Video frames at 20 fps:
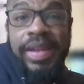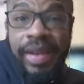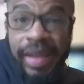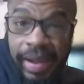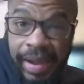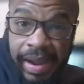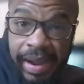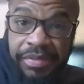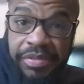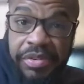in
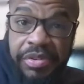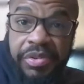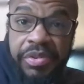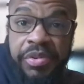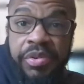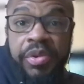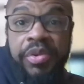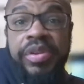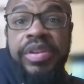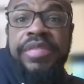the
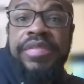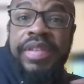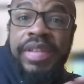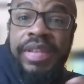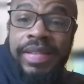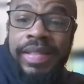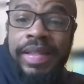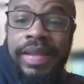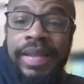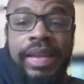afternoon or even
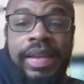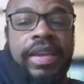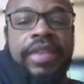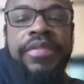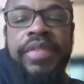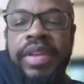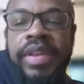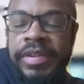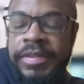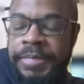in the
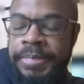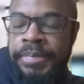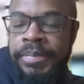evening.